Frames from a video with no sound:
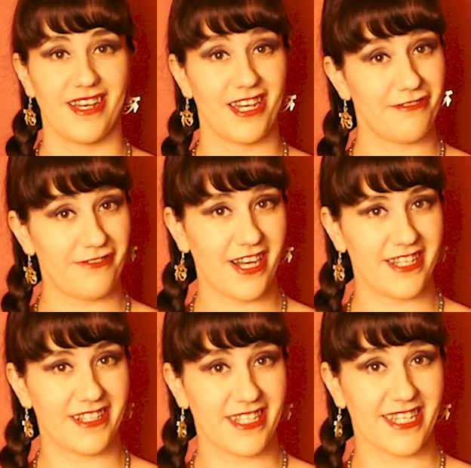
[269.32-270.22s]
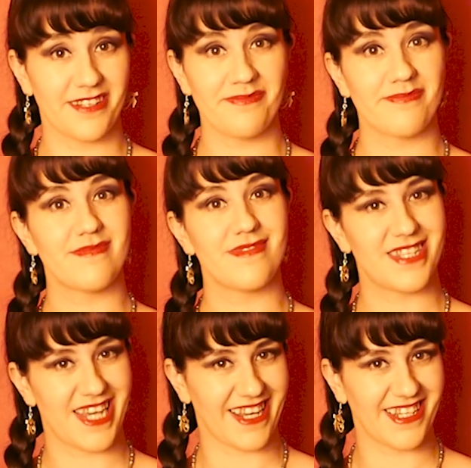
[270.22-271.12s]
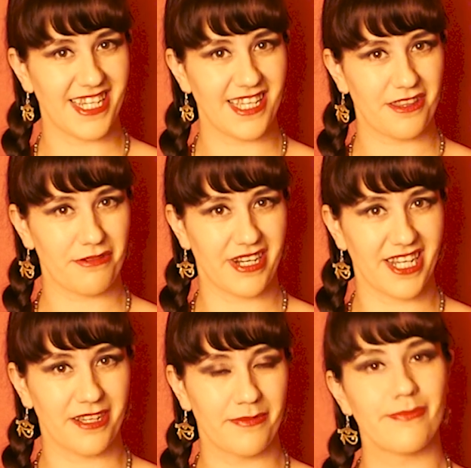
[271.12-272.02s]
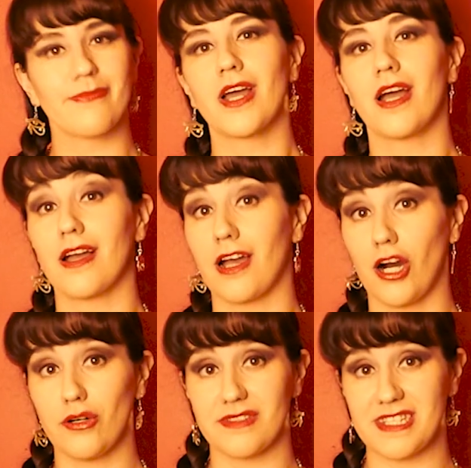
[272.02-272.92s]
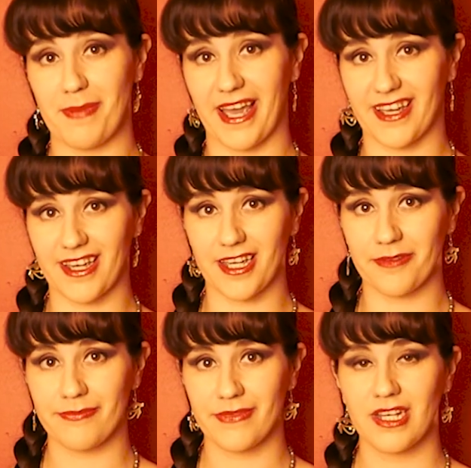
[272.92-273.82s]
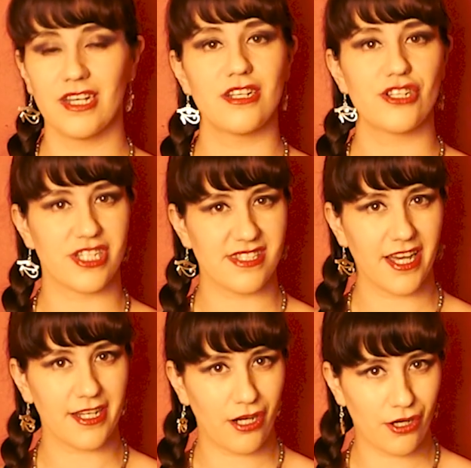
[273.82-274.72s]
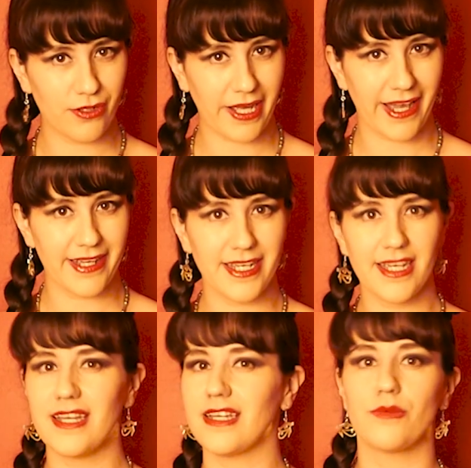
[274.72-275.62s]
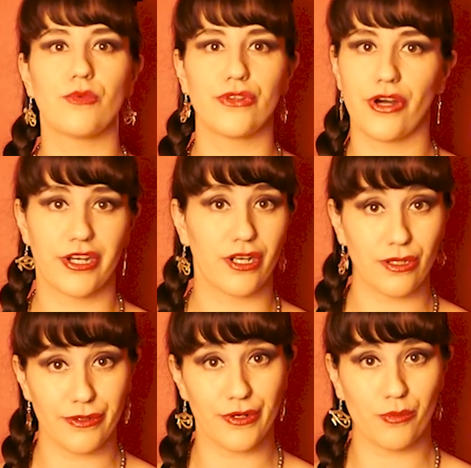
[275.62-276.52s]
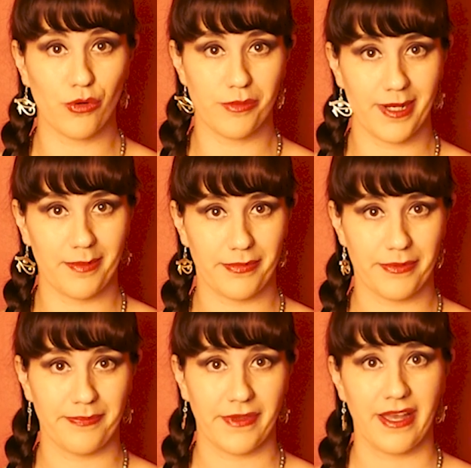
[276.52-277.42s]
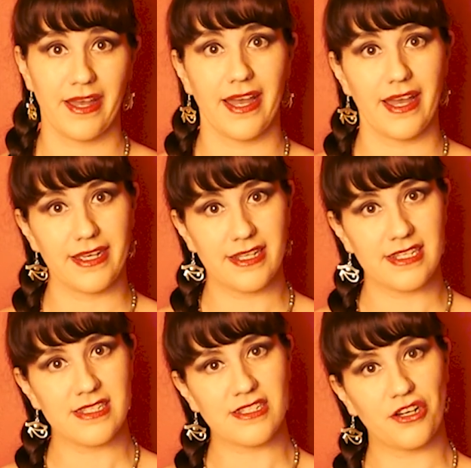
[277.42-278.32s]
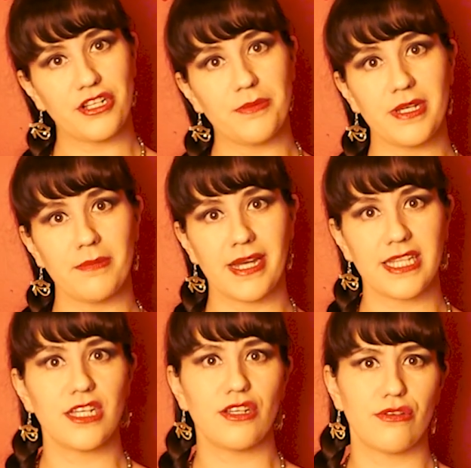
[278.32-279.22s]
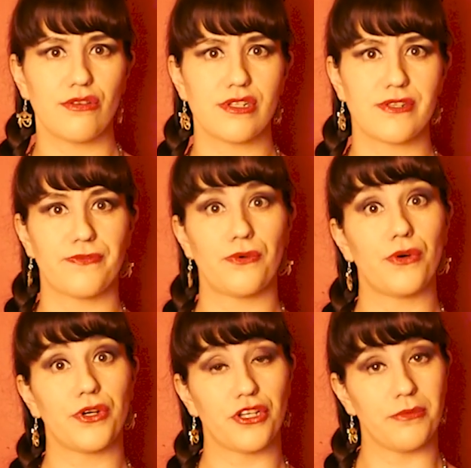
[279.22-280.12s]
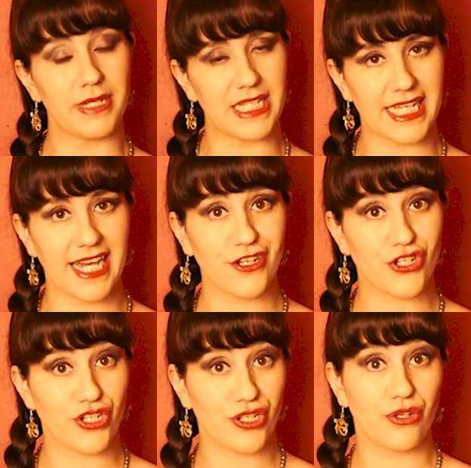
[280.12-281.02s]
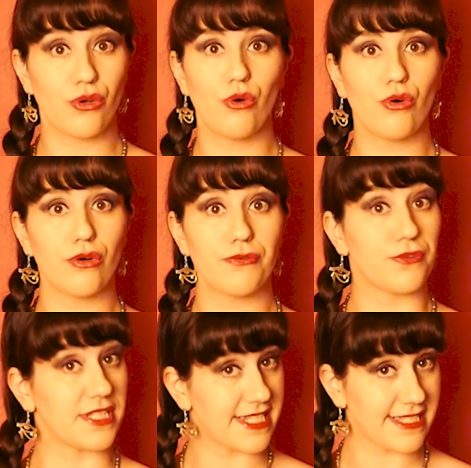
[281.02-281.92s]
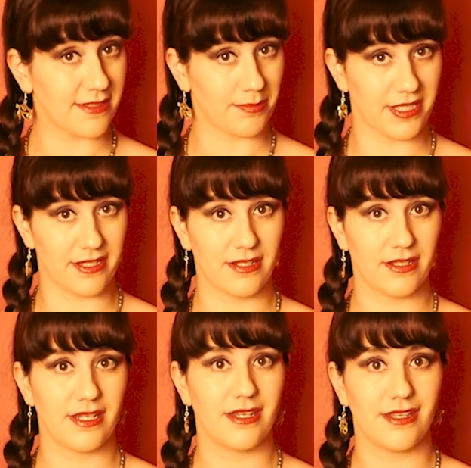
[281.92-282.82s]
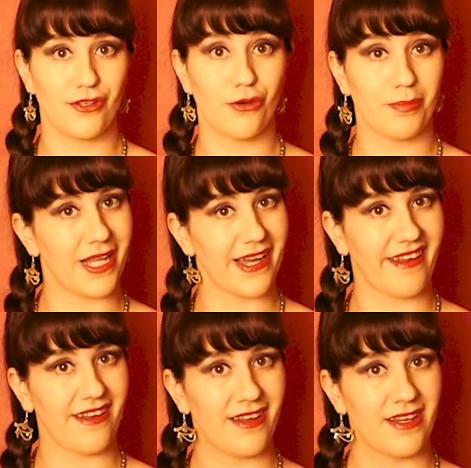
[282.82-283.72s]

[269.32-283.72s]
And finally, technique 3, cold spanking. Just like cold caning, it will not include a warm-up. It is going to be mainly used for humiliation or for discipline in your play.